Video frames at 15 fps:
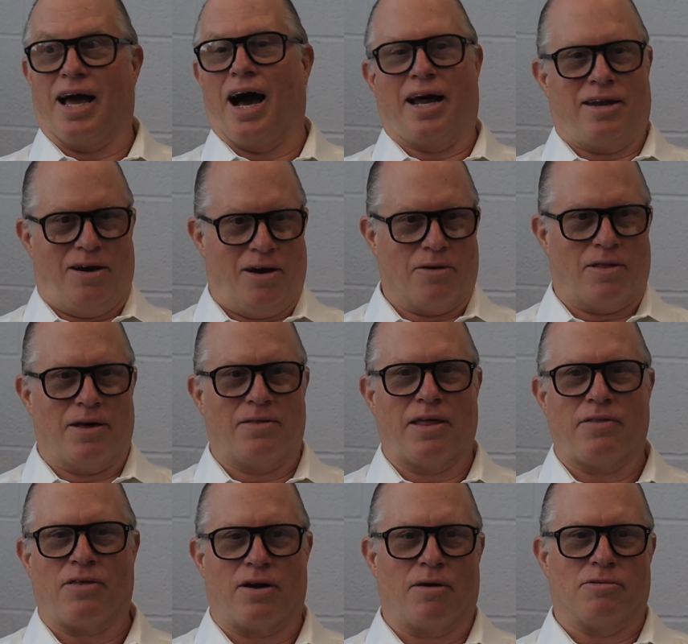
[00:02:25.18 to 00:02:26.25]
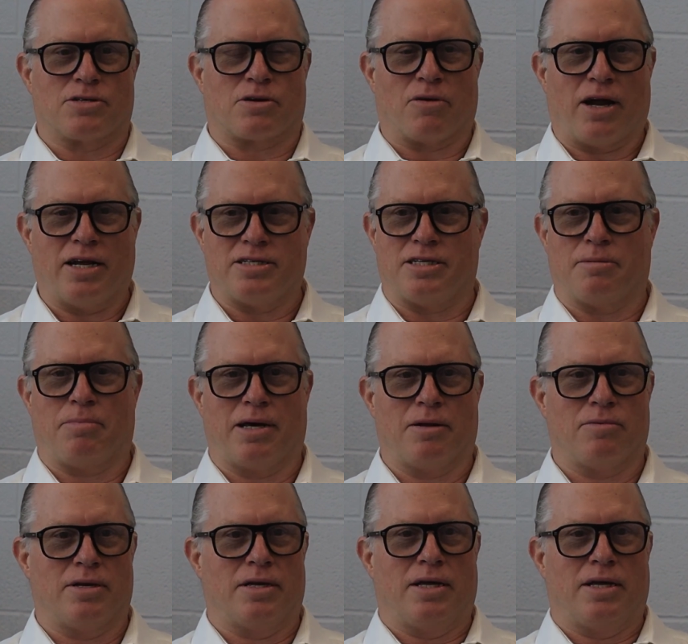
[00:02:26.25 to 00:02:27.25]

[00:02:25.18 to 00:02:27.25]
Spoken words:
Yeah, I know. They thought I was crazy, but